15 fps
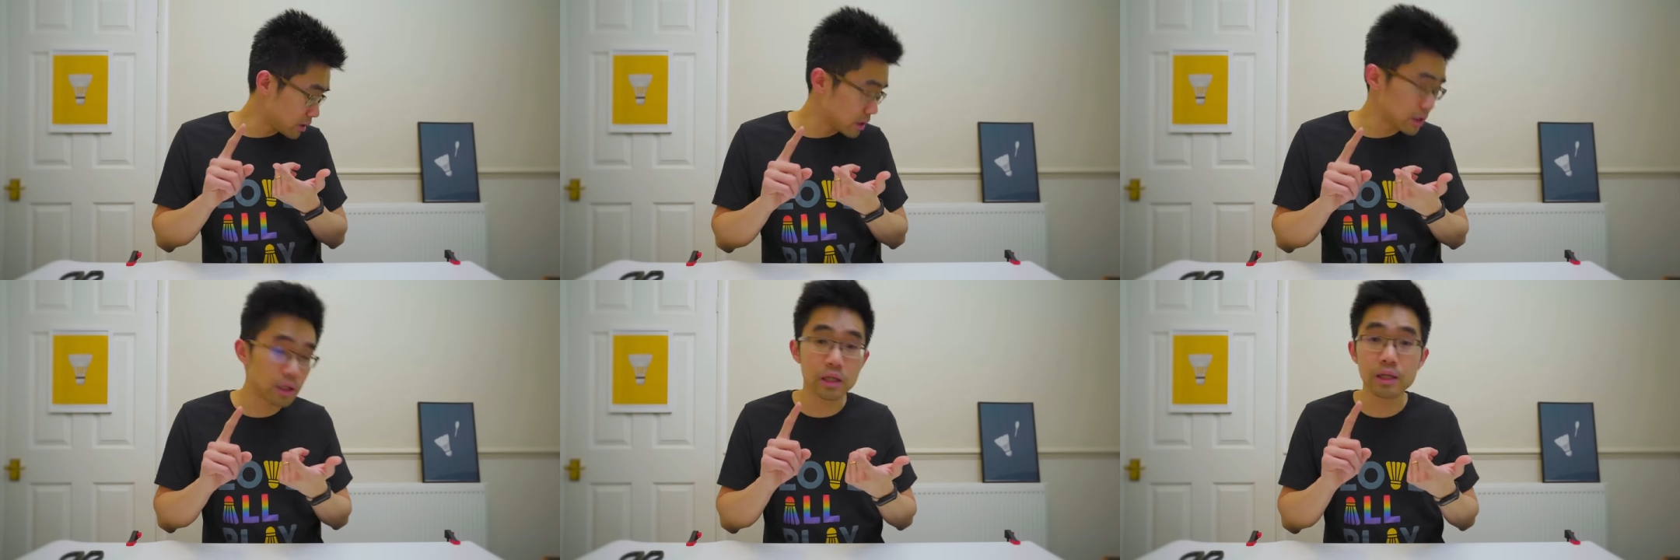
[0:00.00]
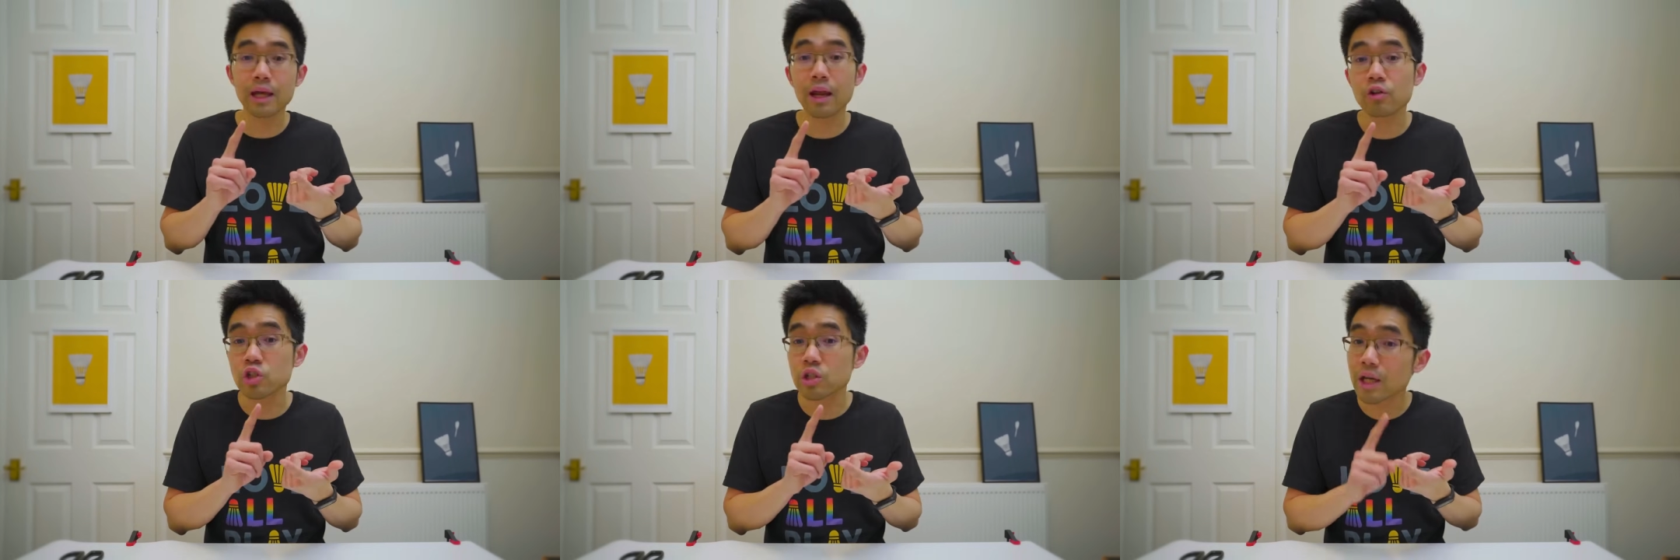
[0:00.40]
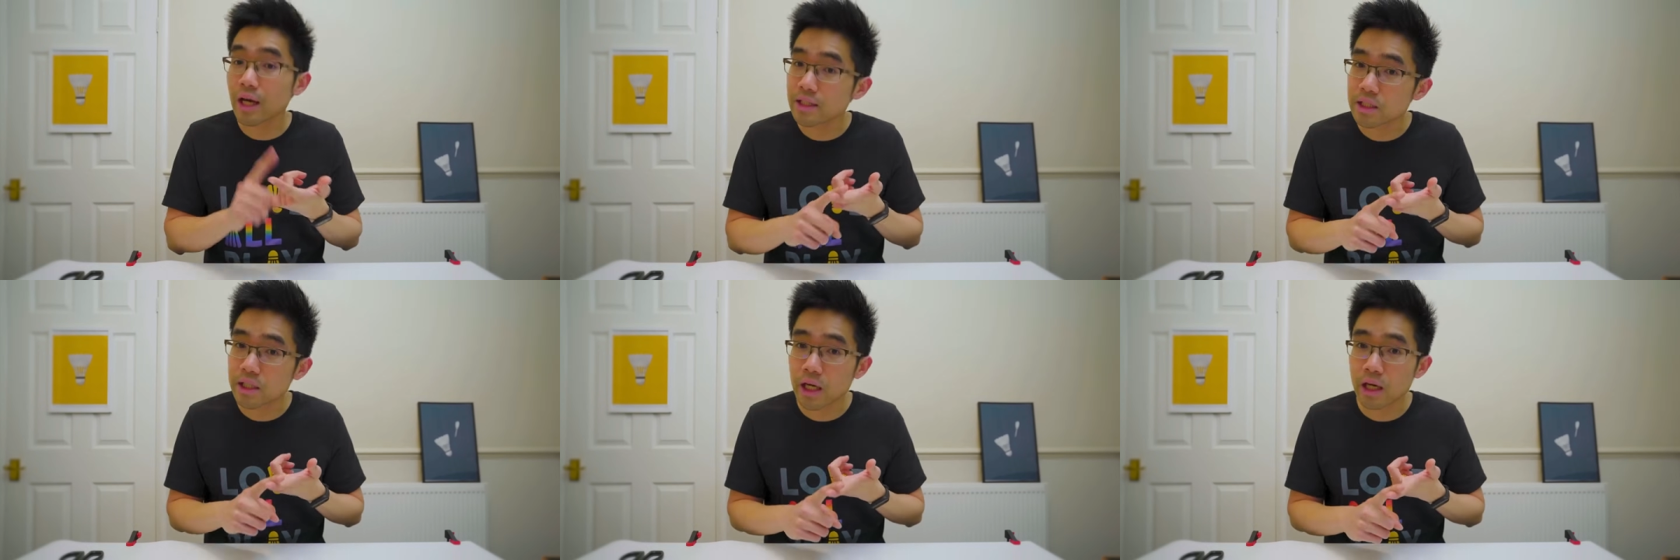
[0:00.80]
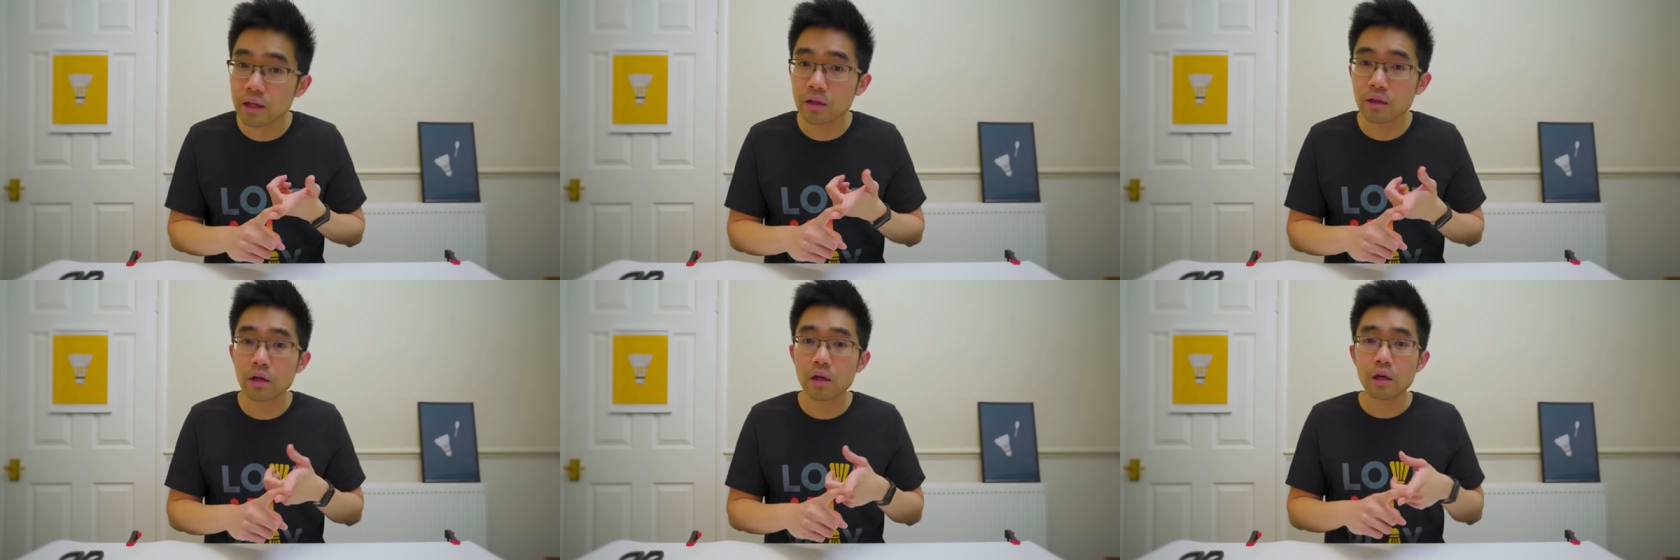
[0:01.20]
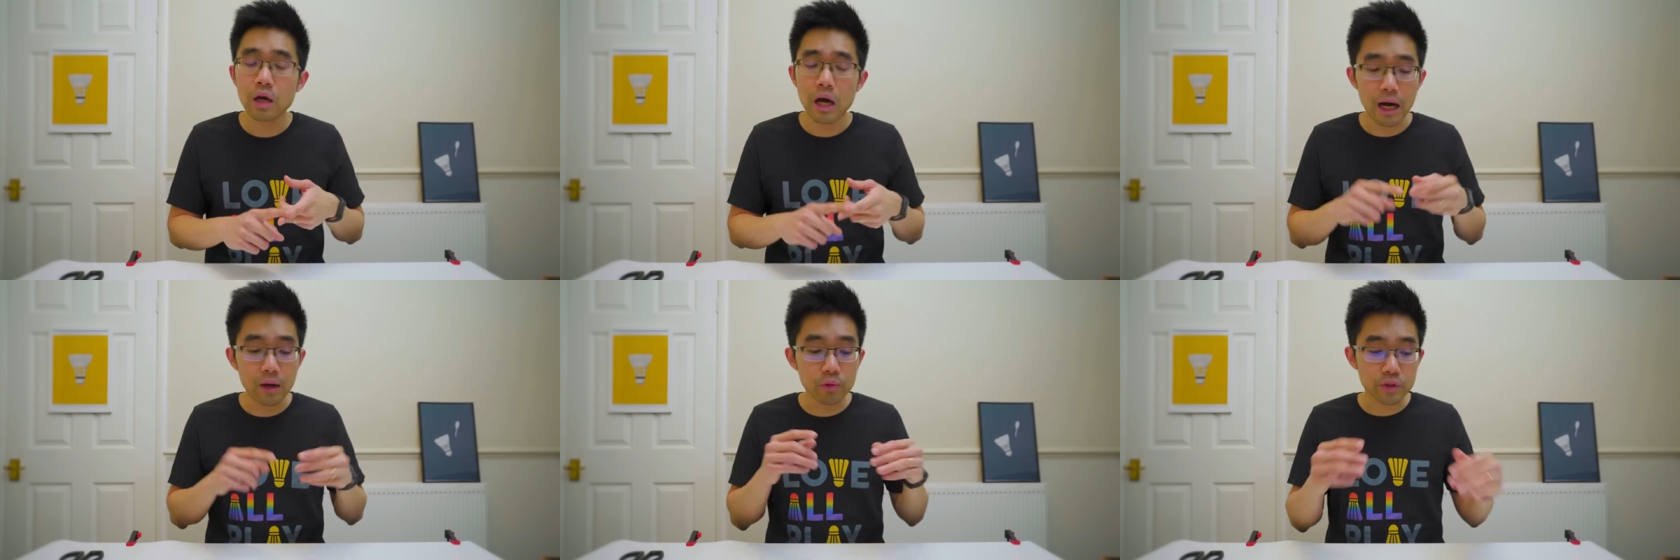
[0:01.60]
the Nanogy 98.
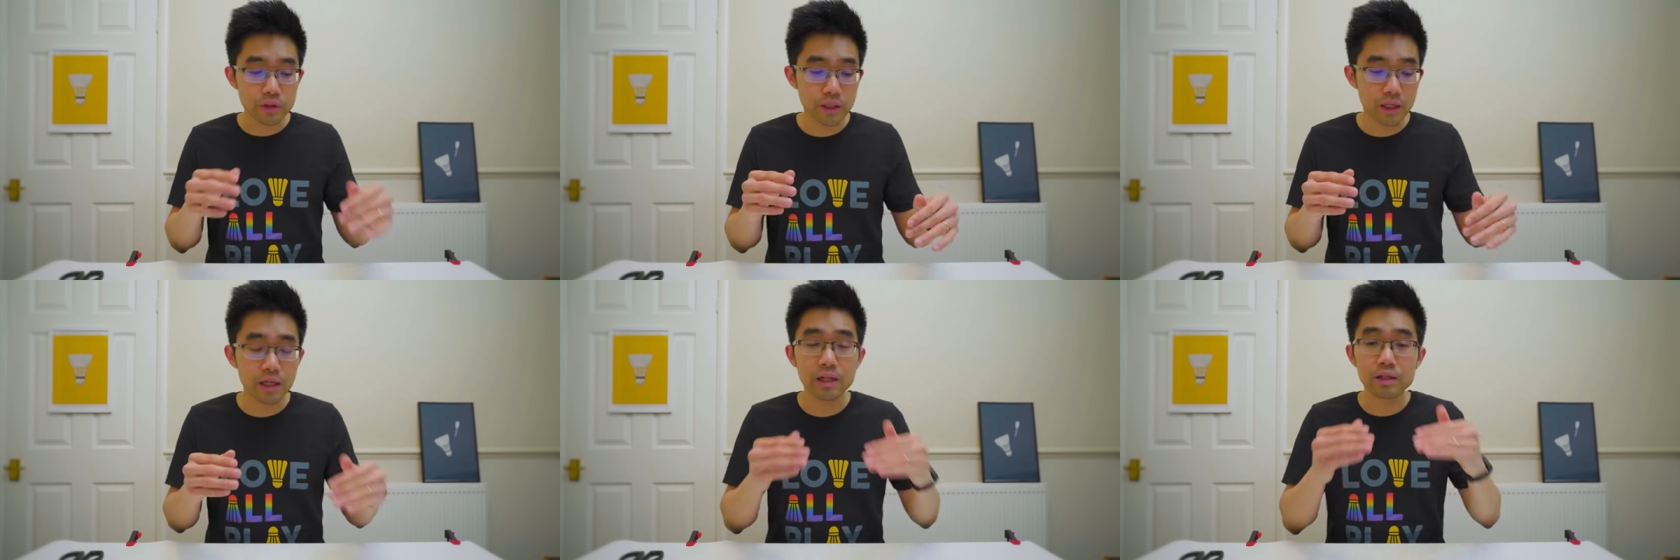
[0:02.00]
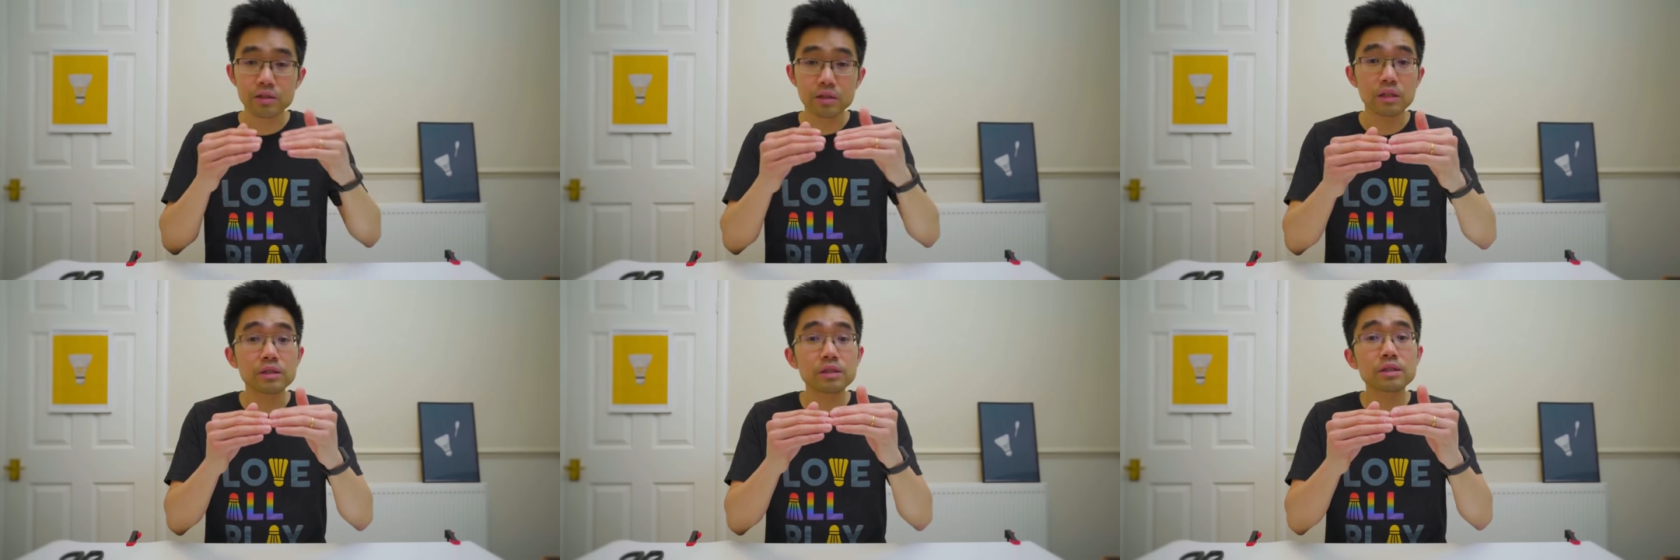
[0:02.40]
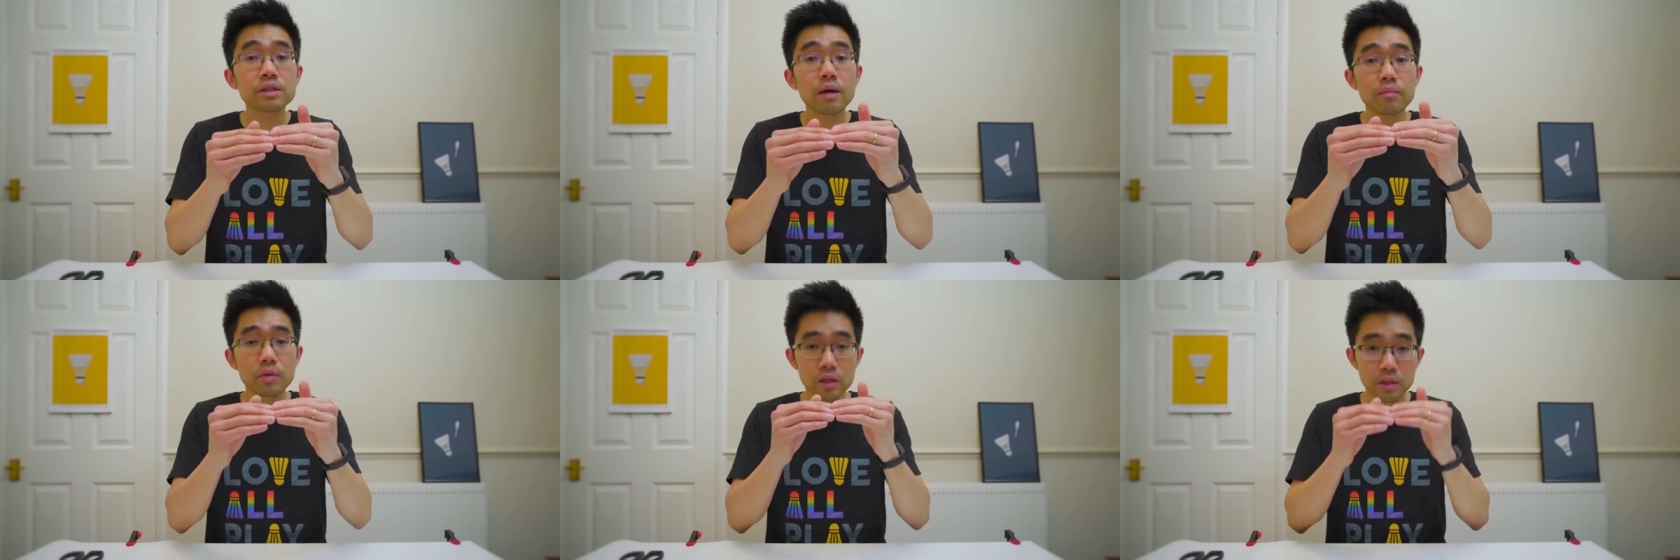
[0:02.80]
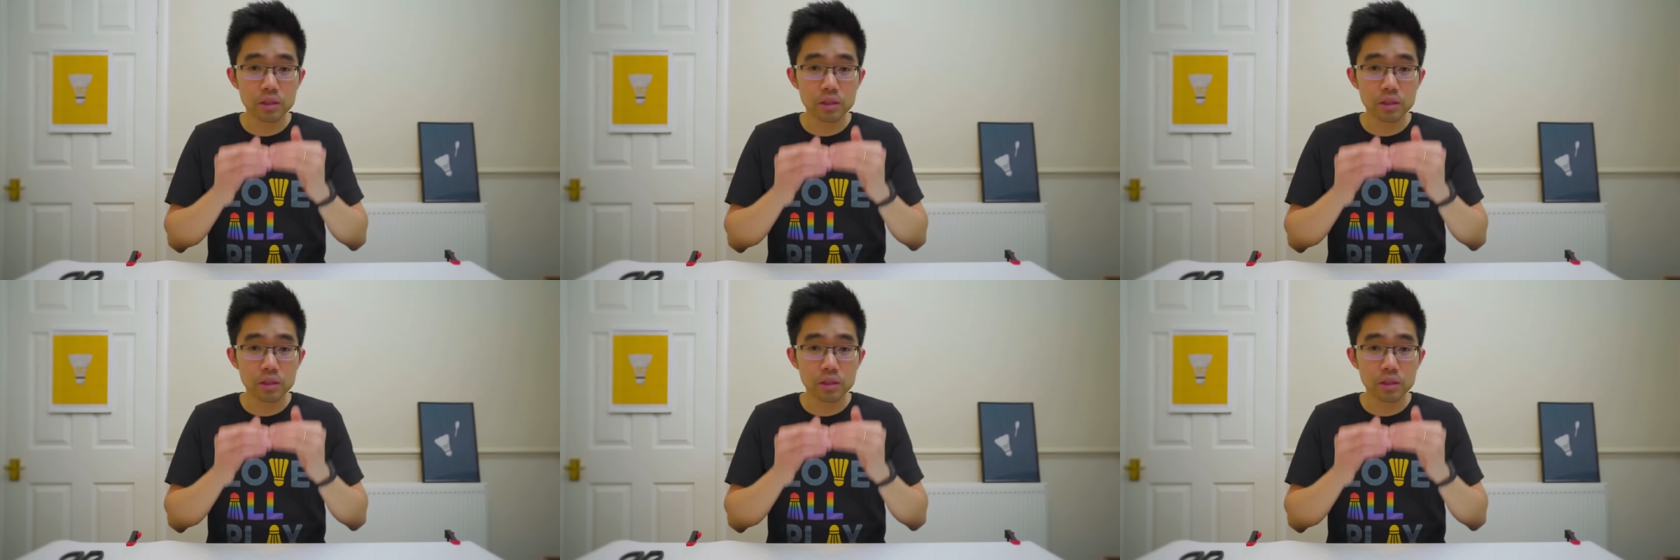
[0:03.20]
I would say it's a step